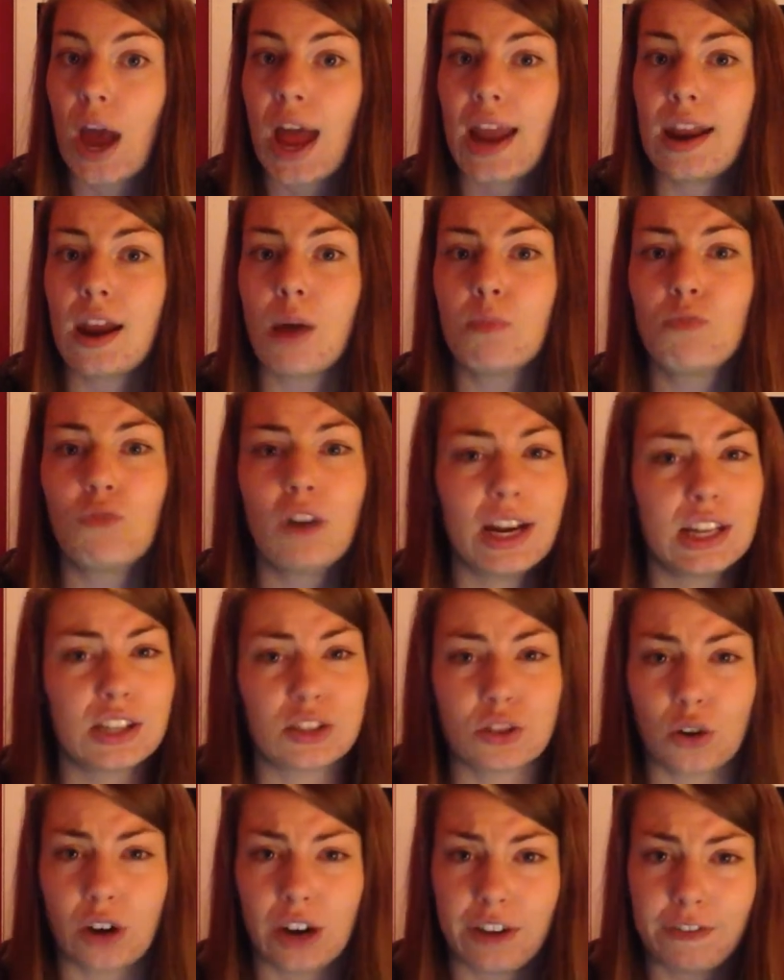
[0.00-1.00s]
And I'm really
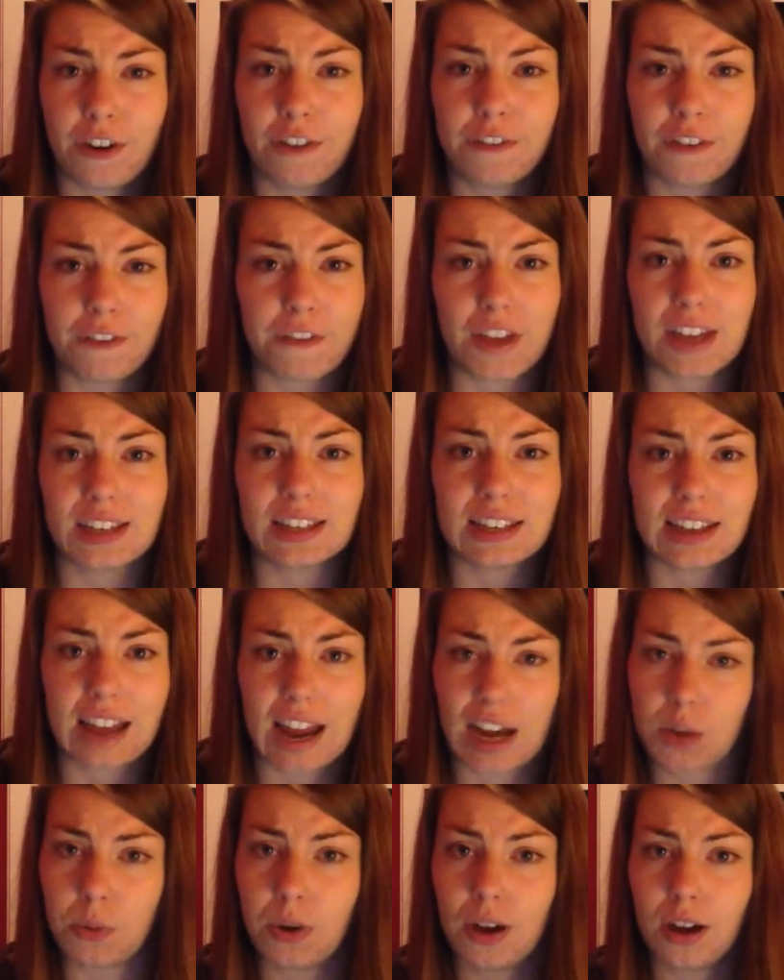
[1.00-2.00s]
sorry if I've offended
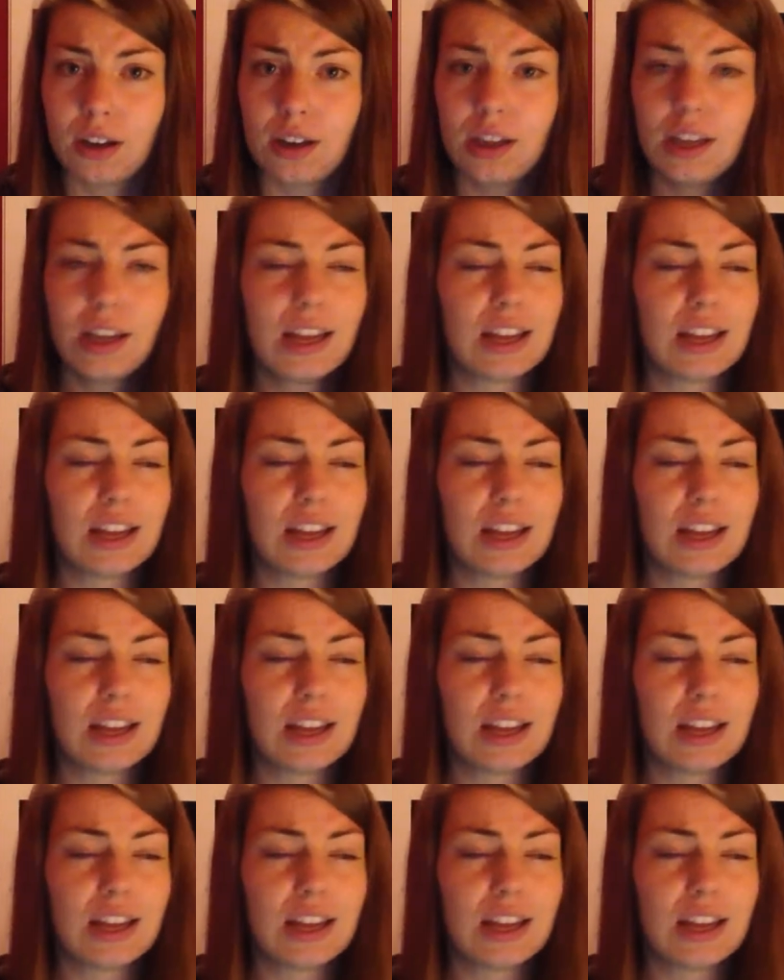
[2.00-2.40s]
anyone.